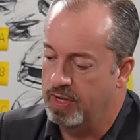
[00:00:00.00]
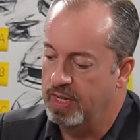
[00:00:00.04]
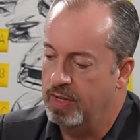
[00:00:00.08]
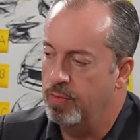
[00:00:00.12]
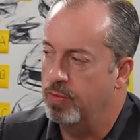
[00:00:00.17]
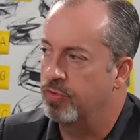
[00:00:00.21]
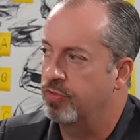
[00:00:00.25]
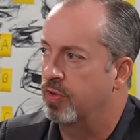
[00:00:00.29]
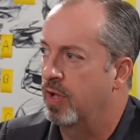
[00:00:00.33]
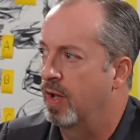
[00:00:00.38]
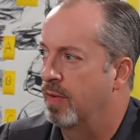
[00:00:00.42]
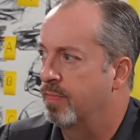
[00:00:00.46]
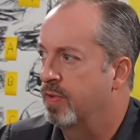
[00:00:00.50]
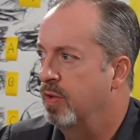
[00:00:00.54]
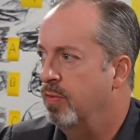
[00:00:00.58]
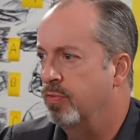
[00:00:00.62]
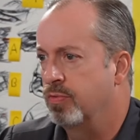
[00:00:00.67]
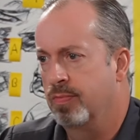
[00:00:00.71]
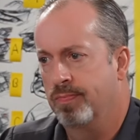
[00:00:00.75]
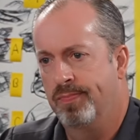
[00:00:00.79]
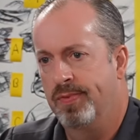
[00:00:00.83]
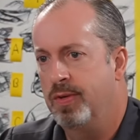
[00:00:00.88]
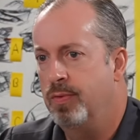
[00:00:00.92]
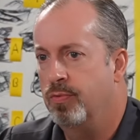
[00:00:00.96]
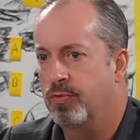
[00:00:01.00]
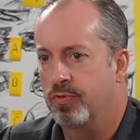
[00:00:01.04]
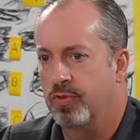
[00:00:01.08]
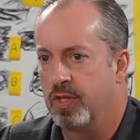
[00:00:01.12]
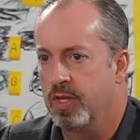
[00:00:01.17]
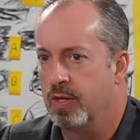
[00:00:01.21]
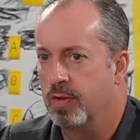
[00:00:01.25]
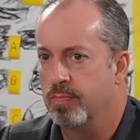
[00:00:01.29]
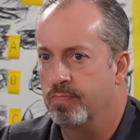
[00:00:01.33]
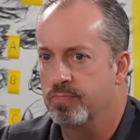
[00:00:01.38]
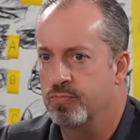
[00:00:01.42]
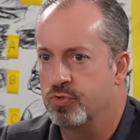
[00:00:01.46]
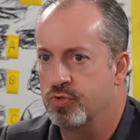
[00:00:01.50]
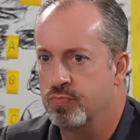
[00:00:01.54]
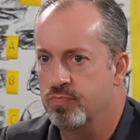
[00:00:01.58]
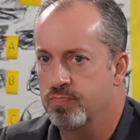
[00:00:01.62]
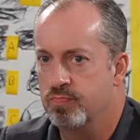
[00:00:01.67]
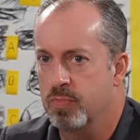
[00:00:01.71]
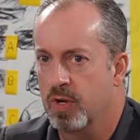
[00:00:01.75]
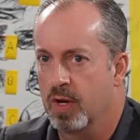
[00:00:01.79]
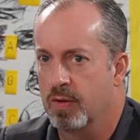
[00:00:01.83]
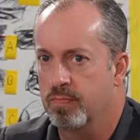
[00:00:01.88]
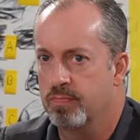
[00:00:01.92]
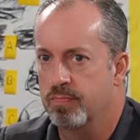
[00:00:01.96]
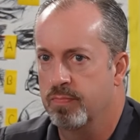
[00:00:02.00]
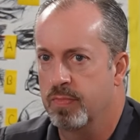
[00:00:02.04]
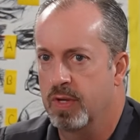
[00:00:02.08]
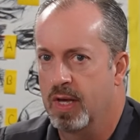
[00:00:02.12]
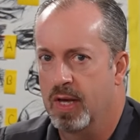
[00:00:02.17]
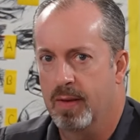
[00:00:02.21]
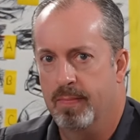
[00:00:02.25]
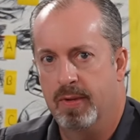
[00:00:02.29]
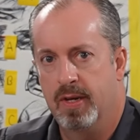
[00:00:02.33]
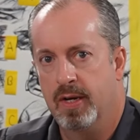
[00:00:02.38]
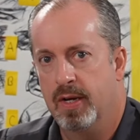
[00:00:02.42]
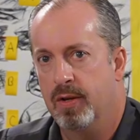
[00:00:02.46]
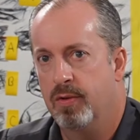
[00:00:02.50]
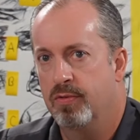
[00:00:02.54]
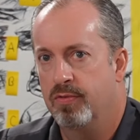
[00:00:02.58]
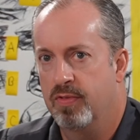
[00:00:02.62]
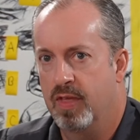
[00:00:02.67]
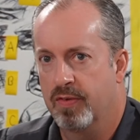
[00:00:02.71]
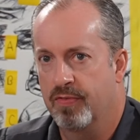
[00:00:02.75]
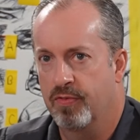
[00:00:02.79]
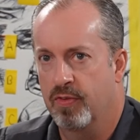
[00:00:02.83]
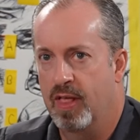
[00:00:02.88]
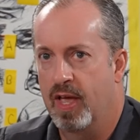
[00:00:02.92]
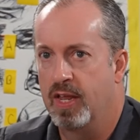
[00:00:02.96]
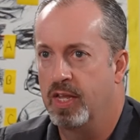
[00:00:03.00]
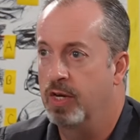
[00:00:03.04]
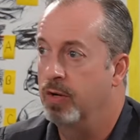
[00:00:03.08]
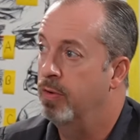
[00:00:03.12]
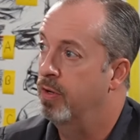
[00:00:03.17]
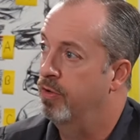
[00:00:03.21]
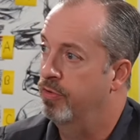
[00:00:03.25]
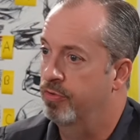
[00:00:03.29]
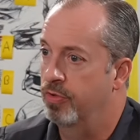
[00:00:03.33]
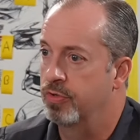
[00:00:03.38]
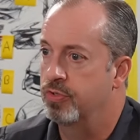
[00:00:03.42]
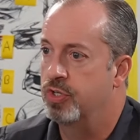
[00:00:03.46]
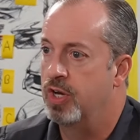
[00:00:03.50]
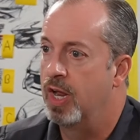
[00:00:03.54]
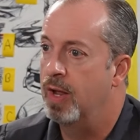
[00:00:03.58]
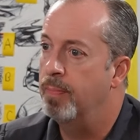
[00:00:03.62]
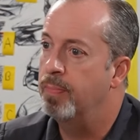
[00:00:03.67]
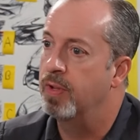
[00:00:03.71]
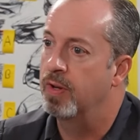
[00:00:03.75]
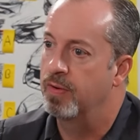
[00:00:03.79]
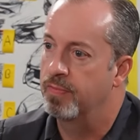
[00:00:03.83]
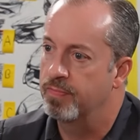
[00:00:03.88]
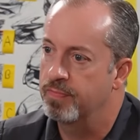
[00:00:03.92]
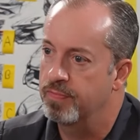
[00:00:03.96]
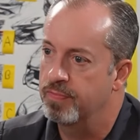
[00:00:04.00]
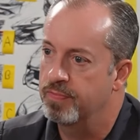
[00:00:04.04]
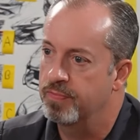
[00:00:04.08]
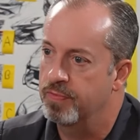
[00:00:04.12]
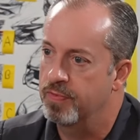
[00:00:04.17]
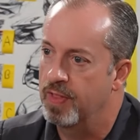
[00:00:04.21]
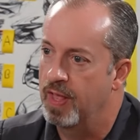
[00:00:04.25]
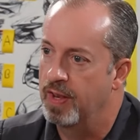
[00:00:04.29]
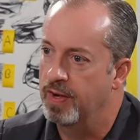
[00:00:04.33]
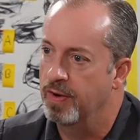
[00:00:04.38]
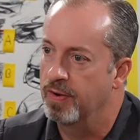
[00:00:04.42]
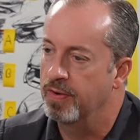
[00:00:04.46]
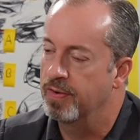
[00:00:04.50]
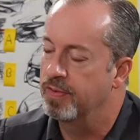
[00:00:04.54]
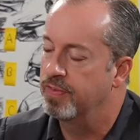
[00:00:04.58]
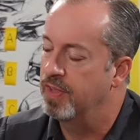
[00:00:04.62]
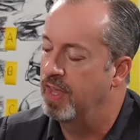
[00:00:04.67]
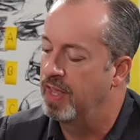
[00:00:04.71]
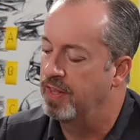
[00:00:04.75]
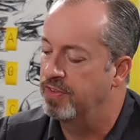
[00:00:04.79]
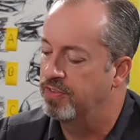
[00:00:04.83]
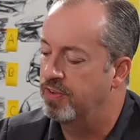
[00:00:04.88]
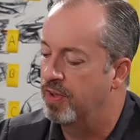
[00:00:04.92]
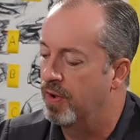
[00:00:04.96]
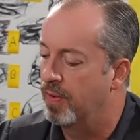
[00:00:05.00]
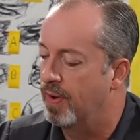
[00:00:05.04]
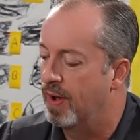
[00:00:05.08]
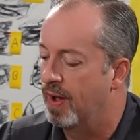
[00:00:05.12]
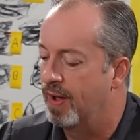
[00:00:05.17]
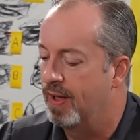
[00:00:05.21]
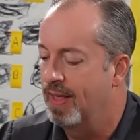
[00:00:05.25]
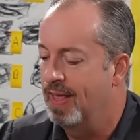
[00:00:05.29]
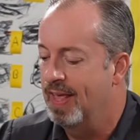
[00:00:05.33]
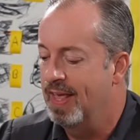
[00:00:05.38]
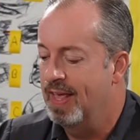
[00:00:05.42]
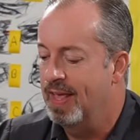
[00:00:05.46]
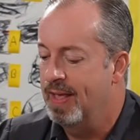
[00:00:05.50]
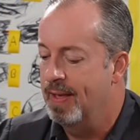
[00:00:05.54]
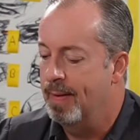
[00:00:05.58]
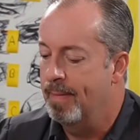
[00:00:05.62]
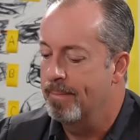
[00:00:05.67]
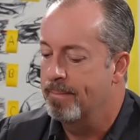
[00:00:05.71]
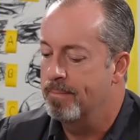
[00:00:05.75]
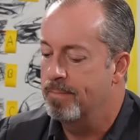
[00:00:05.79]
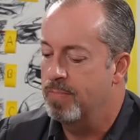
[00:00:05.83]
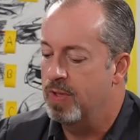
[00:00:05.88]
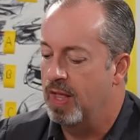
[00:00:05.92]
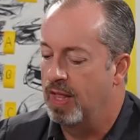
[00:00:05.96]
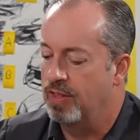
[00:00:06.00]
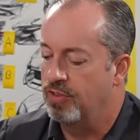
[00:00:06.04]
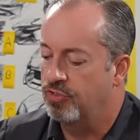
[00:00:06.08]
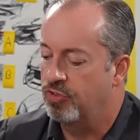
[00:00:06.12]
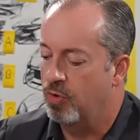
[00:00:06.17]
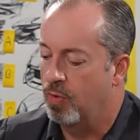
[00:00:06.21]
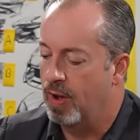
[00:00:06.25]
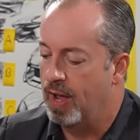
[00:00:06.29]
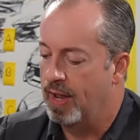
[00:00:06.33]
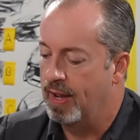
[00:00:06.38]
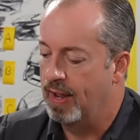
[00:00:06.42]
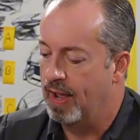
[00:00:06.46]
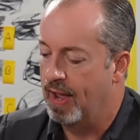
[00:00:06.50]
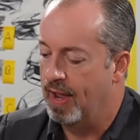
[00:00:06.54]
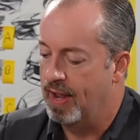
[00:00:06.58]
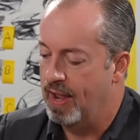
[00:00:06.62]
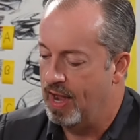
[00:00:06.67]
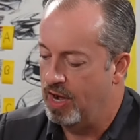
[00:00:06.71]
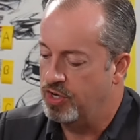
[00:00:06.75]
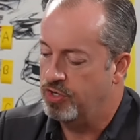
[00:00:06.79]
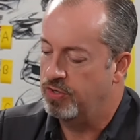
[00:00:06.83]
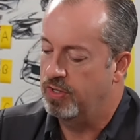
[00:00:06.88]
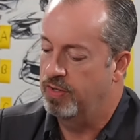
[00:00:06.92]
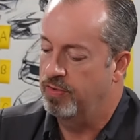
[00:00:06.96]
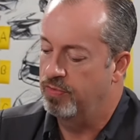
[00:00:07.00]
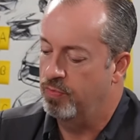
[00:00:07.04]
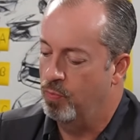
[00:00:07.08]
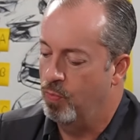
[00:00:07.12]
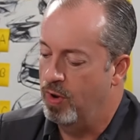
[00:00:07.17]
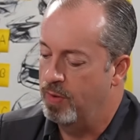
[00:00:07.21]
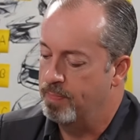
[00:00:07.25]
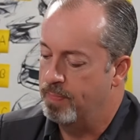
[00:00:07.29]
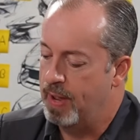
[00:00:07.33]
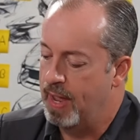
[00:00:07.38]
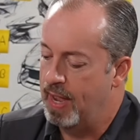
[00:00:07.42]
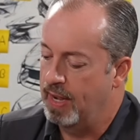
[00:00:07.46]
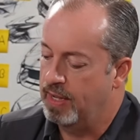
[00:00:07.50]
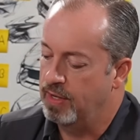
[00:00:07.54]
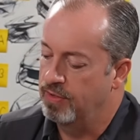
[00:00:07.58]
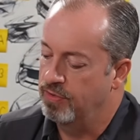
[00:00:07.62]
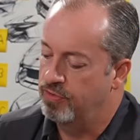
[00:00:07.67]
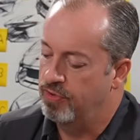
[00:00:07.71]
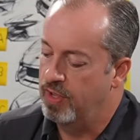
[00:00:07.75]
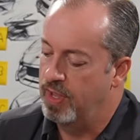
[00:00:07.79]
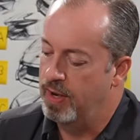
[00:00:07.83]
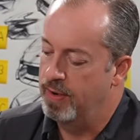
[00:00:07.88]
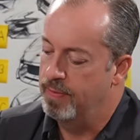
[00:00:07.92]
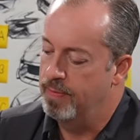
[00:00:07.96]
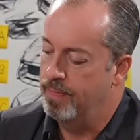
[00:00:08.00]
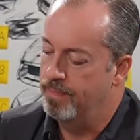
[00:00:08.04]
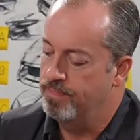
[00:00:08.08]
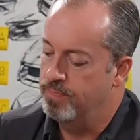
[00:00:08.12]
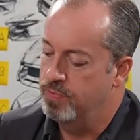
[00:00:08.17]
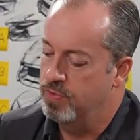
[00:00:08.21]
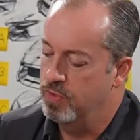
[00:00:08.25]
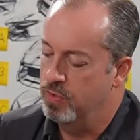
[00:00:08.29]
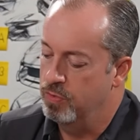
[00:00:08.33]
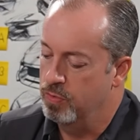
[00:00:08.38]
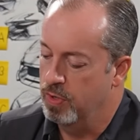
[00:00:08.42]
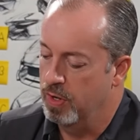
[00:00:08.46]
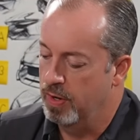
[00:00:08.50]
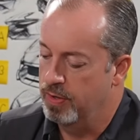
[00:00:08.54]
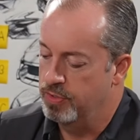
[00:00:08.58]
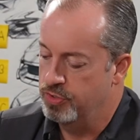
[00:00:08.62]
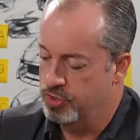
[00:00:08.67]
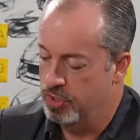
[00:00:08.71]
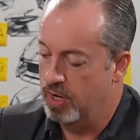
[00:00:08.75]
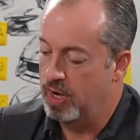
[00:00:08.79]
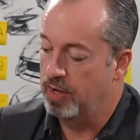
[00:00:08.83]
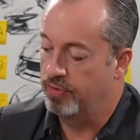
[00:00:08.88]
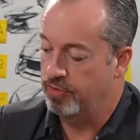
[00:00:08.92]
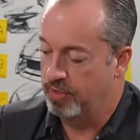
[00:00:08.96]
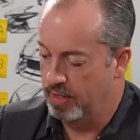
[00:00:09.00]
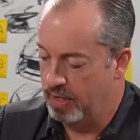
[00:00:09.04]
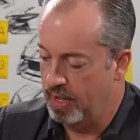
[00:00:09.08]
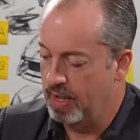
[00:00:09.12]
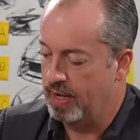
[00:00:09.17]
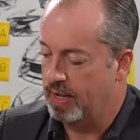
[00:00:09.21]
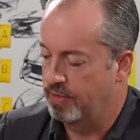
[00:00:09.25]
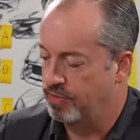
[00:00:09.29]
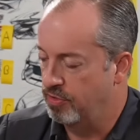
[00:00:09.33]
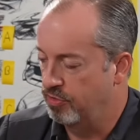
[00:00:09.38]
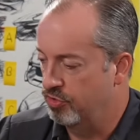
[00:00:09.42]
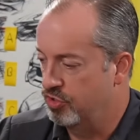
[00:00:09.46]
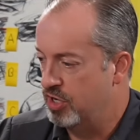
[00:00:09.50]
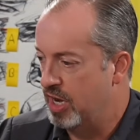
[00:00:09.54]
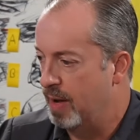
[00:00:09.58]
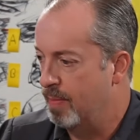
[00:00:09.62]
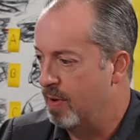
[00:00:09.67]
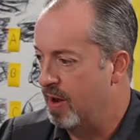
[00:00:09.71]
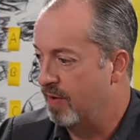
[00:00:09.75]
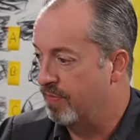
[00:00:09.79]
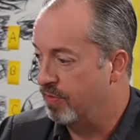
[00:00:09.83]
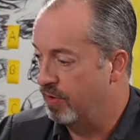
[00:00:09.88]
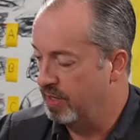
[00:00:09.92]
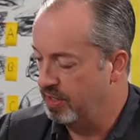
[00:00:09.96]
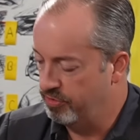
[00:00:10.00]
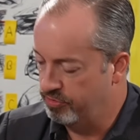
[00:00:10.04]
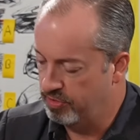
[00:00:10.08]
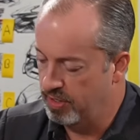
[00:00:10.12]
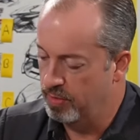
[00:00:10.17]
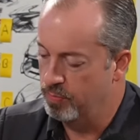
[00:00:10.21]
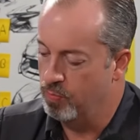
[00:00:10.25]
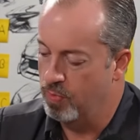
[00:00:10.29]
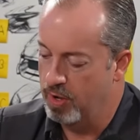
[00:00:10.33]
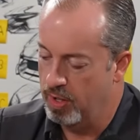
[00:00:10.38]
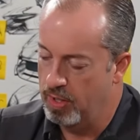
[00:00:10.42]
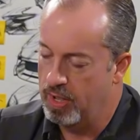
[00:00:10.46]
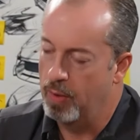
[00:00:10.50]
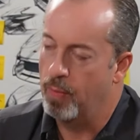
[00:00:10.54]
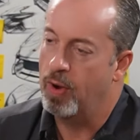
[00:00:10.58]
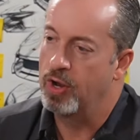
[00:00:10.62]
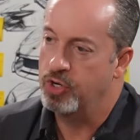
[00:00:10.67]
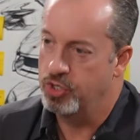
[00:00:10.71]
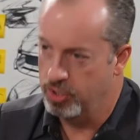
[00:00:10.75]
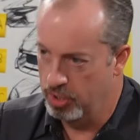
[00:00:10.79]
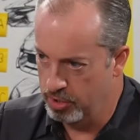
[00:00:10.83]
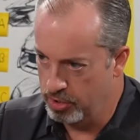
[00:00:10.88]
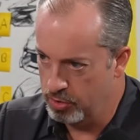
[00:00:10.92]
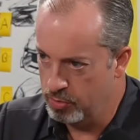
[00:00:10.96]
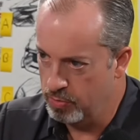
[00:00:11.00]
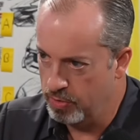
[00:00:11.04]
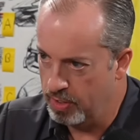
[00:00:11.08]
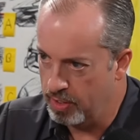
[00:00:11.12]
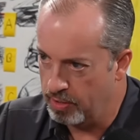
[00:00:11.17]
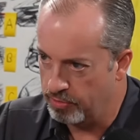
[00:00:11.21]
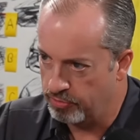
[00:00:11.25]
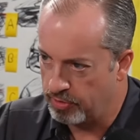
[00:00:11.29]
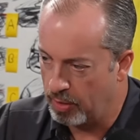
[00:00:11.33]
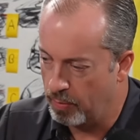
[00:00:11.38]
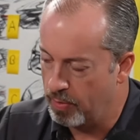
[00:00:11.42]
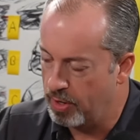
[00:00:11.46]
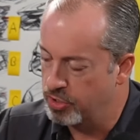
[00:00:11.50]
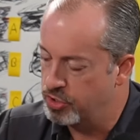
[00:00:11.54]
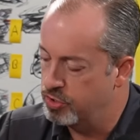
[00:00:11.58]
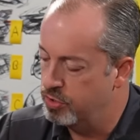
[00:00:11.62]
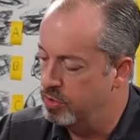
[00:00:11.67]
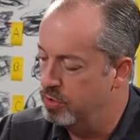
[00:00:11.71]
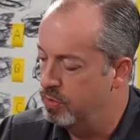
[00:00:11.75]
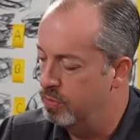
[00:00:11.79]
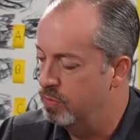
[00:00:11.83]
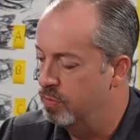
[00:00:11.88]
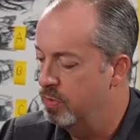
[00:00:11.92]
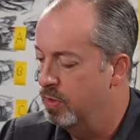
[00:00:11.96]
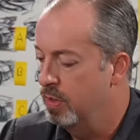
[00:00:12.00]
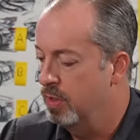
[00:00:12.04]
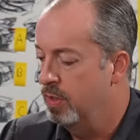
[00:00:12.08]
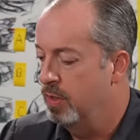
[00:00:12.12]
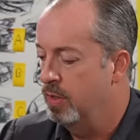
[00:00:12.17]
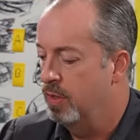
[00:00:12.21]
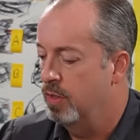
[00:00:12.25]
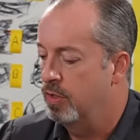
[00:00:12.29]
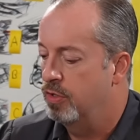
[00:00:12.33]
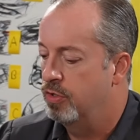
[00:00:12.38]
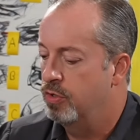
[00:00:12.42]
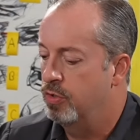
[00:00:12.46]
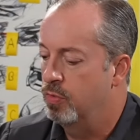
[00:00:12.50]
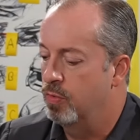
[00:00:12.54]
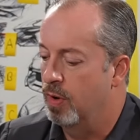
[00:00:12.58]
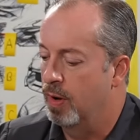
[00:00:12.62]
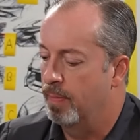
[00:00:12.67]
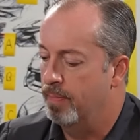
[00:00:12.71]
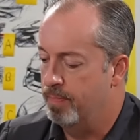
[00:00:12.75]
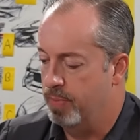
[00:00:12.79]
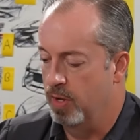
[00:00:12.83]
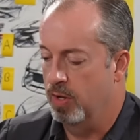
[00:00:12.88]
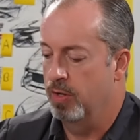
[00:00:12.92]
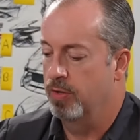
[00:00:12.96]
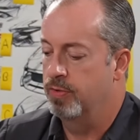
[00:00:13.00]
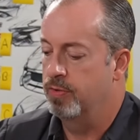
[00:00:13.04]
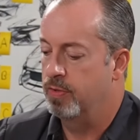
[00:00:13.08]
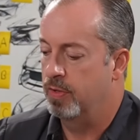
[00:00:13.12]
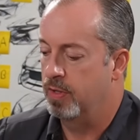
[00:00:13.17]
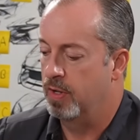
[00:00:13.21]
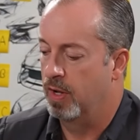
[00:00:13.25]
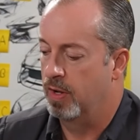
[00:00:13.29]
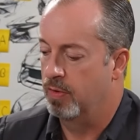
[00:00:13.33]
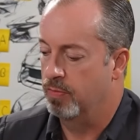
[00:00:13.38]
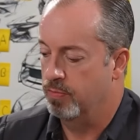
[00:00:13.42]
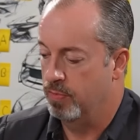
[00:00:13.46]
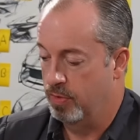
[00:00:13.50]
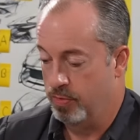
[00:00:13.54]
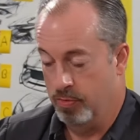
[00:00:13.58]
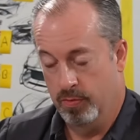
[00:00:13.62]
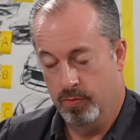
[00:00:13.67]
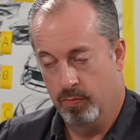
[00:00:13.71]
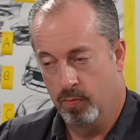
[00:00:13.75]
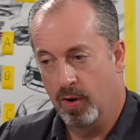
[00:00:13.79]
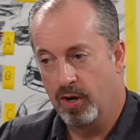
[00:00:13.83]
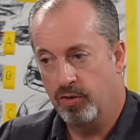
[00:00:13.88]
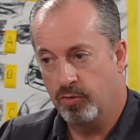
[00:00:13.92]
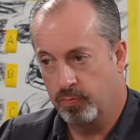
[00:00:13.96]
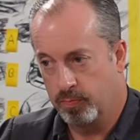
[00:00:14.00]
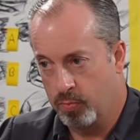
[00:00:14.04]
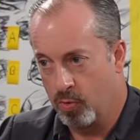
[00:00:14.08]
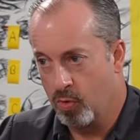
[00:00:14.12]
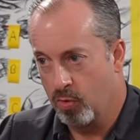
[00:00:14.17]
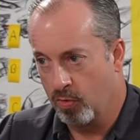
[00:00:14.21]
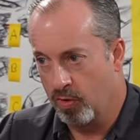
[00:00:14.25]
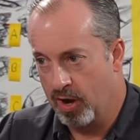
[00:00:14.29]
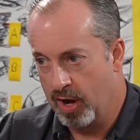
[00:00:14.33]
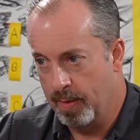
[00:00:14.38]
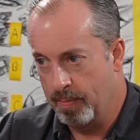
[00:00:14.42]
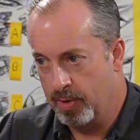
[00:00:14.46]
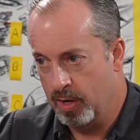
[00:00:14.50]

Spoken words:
he was the for that year, he was the champion for that year. And so I actually went back and said to Judd, I said, yeah, I got this job offer. And he said, well, I want you to do this. I want you to build a race program